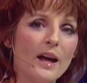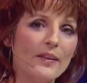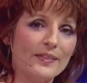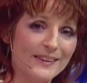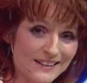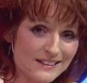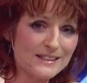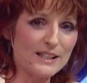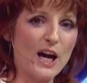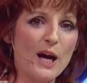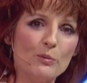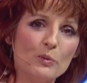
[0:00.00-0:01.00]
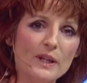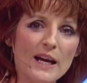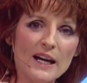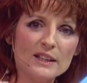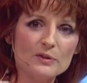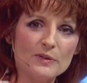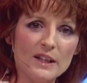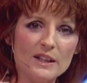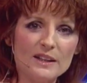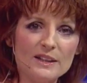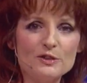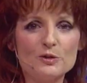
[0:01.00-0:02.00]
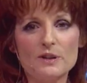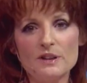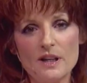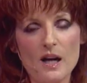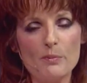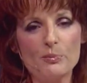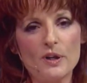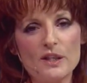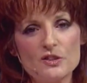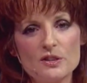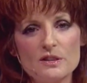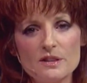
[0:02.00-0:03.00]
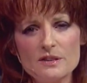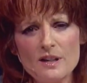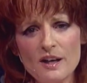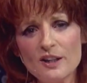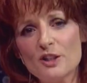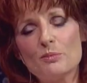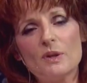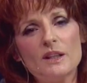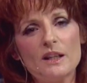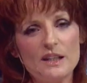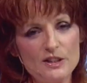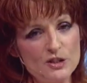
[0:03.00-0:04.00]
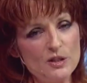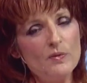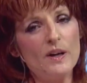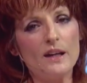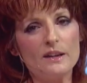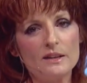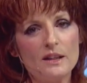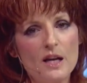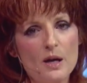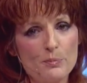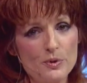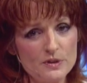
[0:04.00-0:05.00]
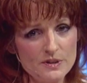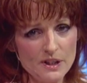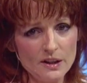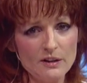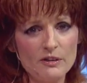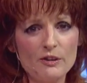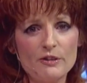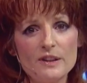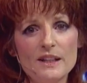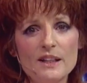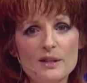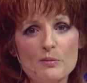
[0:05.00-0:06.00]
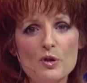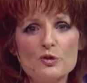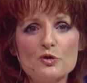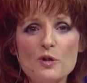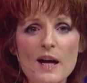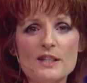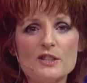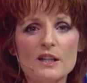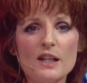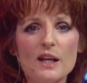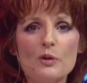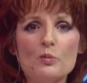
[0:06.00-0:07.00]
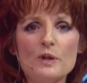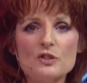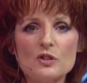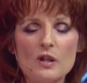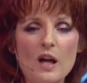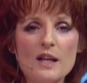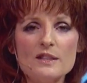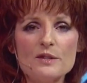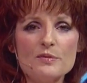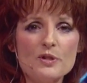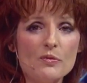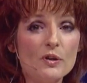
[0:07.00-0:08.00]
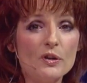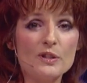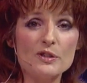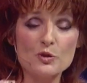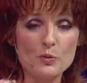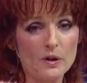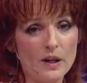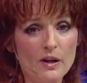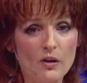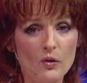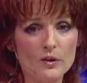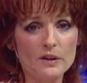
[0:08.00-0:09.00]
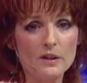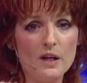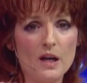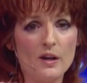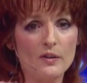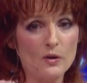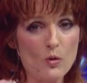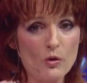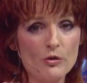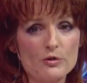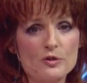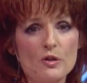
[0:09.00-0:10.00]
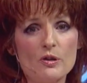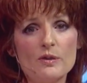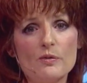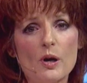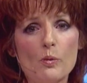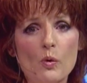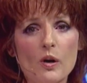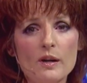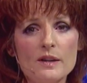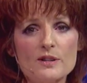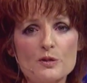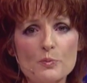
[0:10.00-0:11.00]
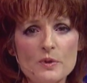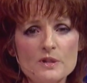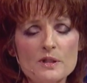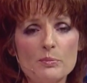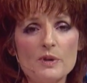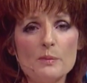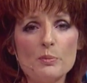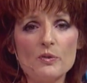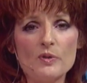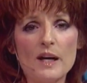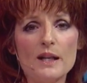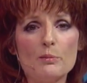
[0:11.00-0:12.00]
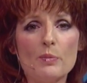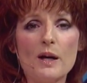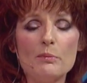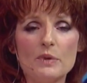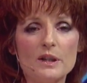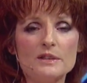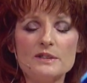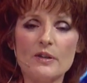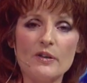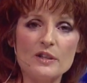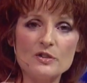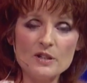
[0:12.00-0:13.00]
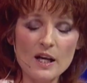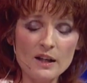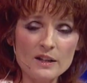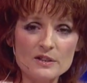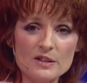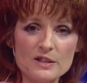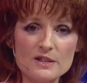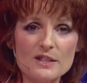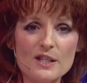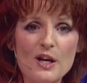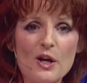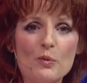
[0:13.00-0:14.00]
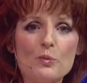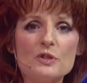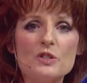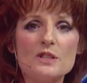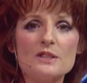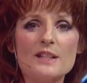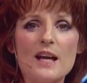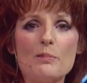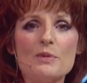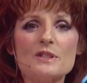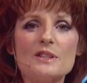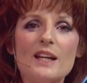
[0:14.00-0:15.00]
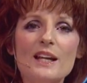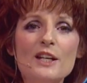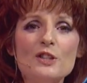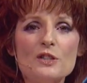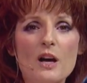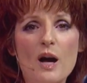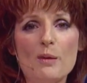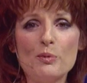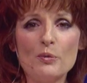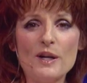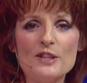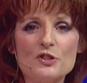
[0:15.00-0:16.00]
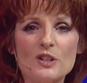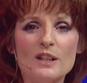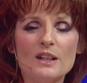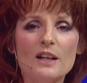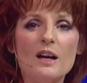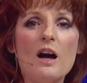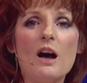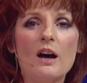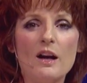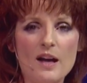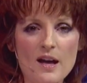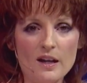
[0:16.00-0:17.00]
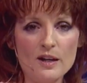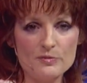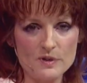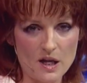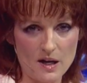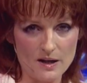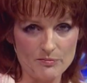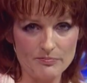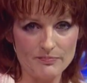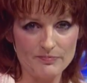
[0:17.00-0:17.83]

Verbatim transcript: This time, we activated it during the operation to document each event, particularly the most tragic, in which lots of civilians were killed. The cornerstone of our work is principally provided by military intelligence, which examines each operation ahead of time,